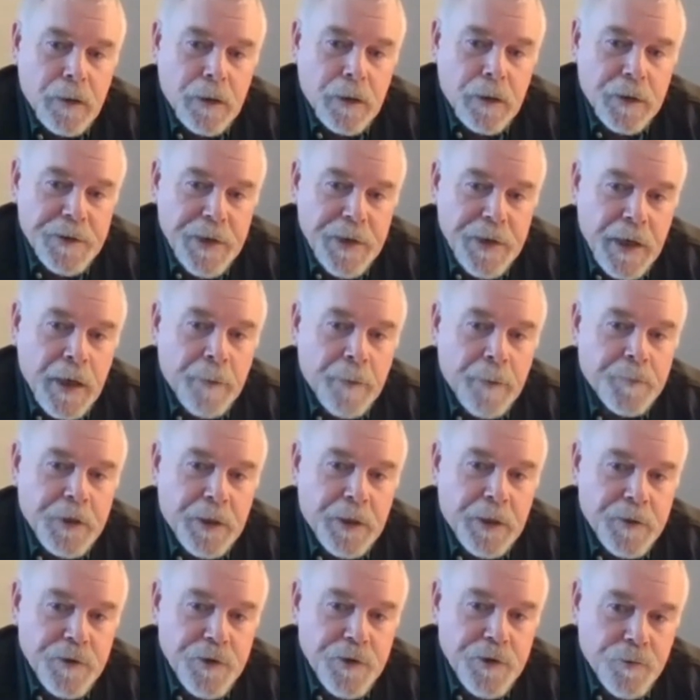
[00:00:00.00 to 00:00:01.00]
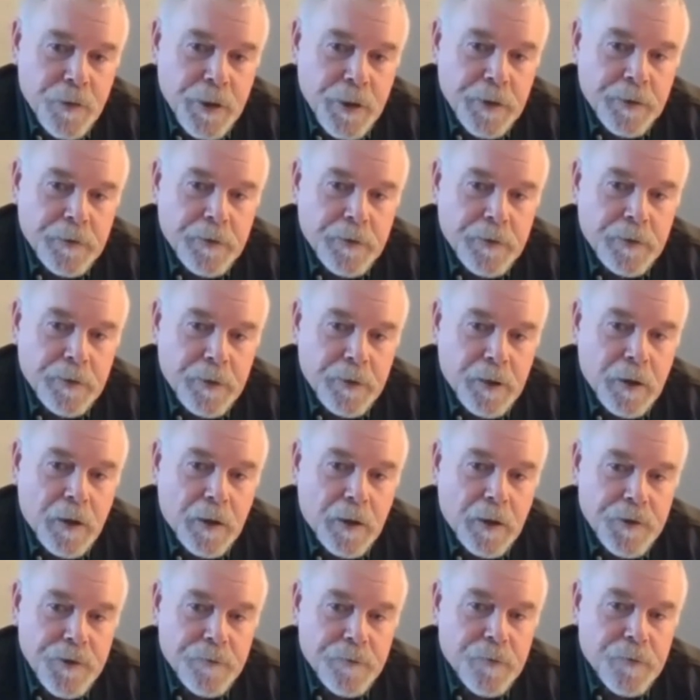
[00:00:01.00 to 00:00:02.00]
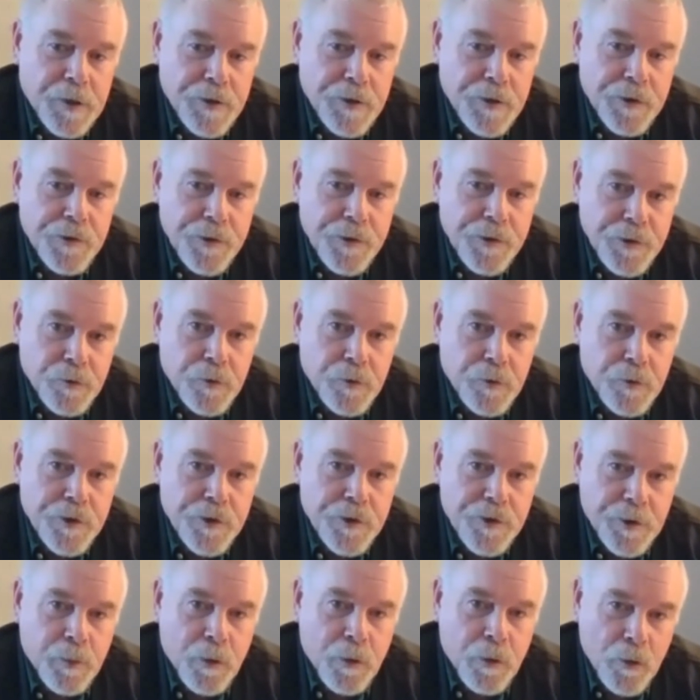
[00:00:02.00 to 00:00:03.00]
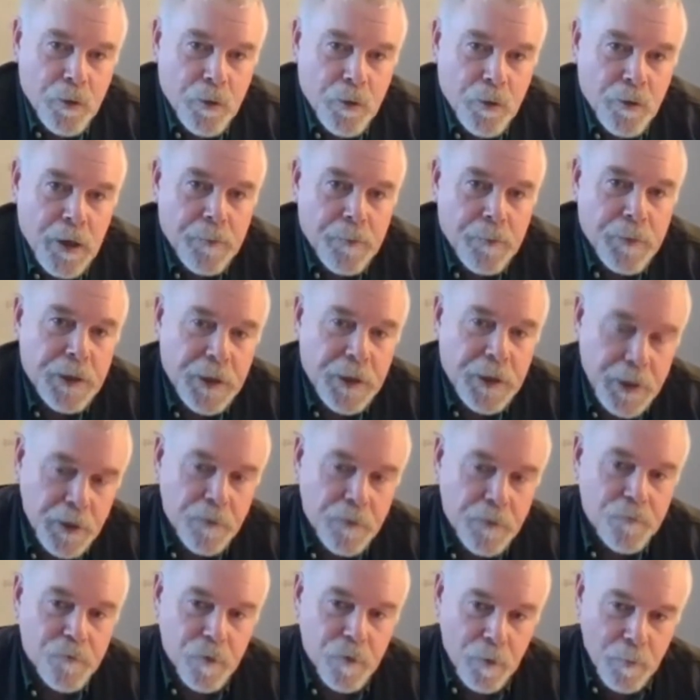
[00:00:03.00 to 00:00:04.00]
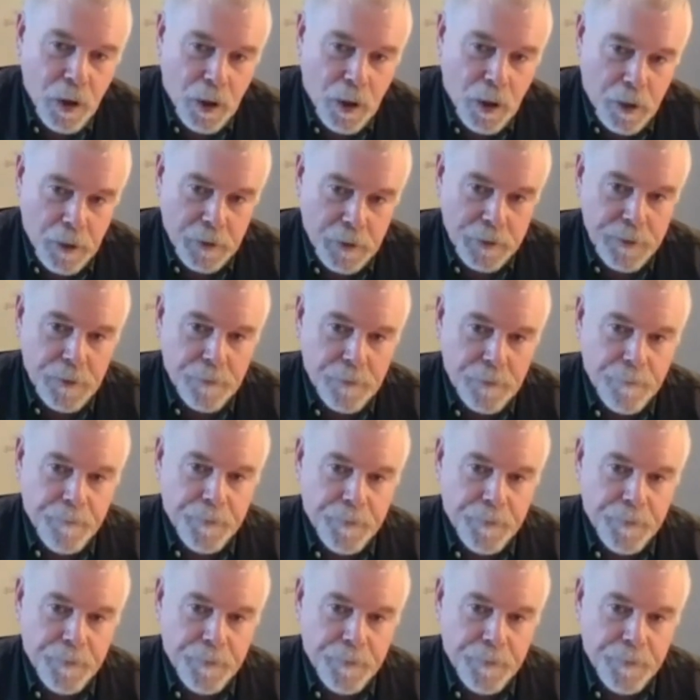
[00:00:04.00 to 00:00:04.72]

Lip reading: adapt and strengthen the conservation stewardship program in Vermont.